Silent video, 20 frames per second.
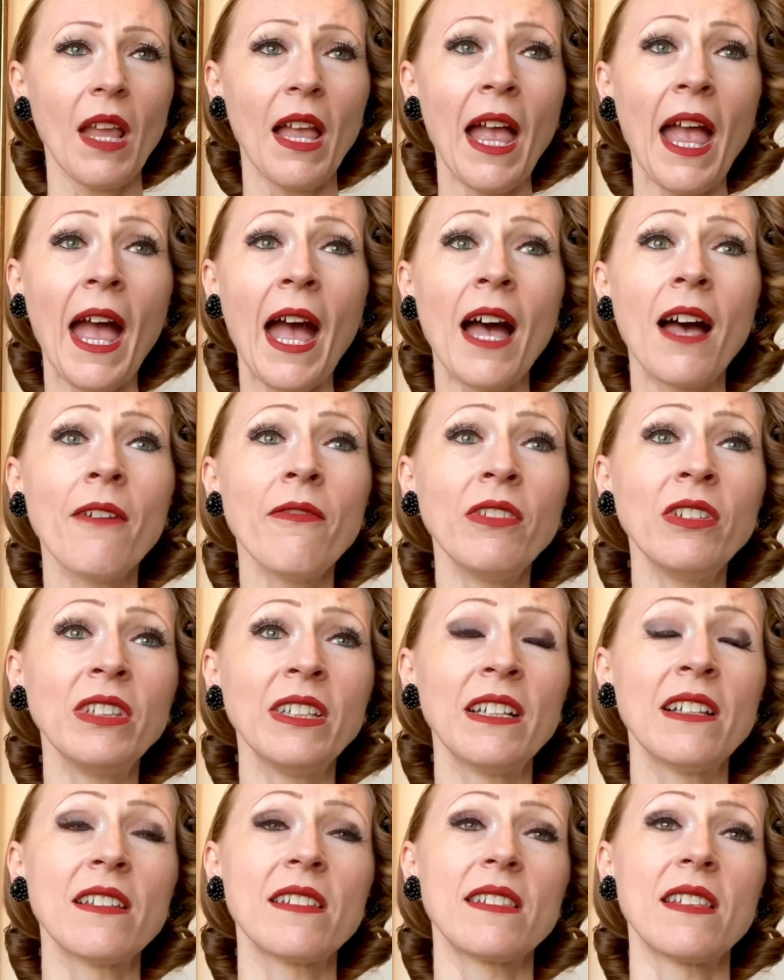have a
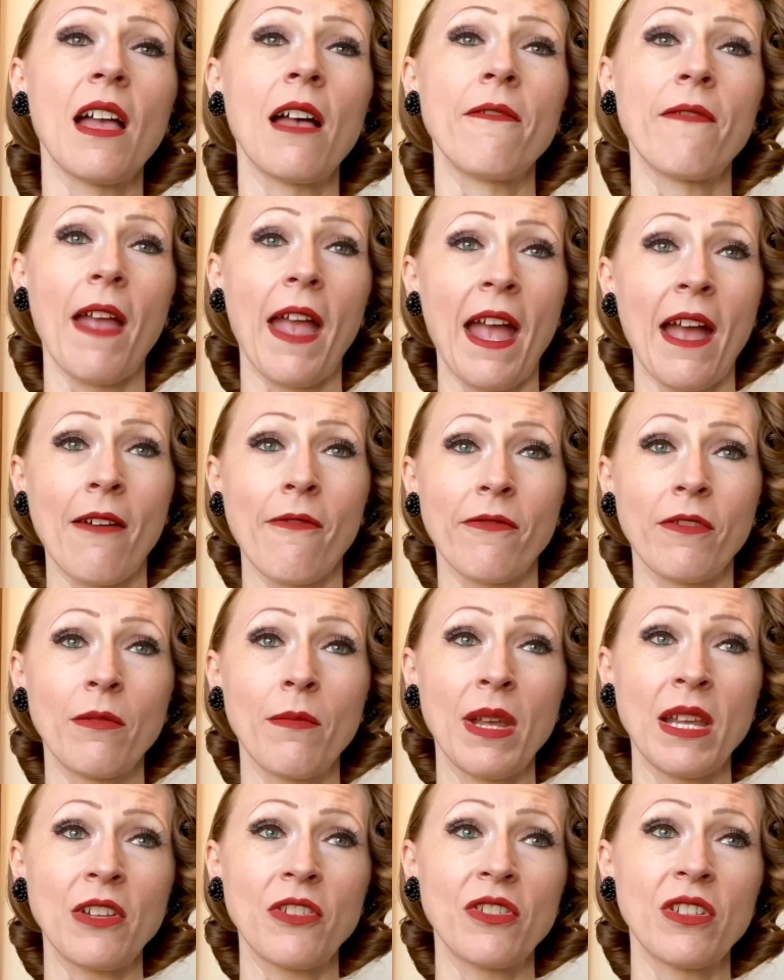list of
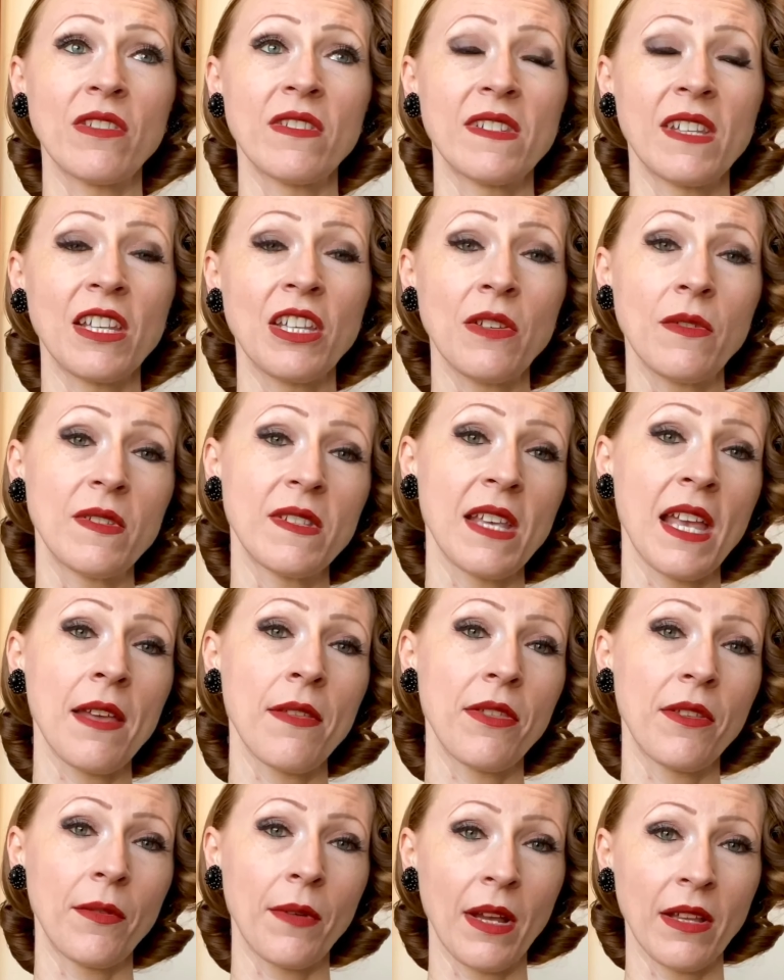affirmations that you say
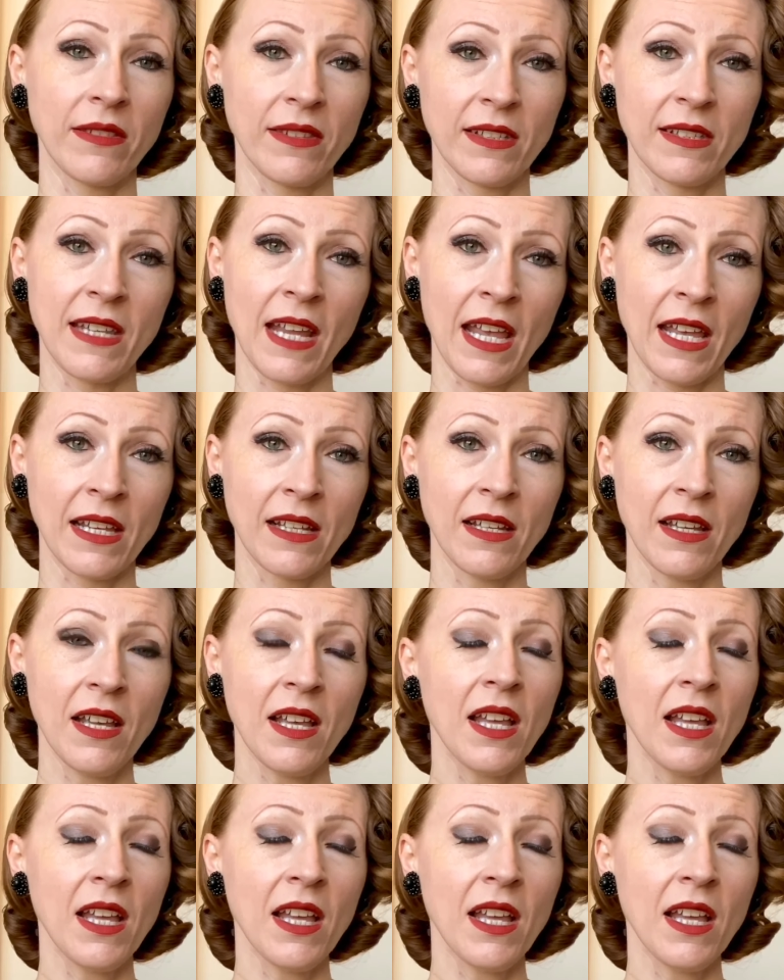throughout the day.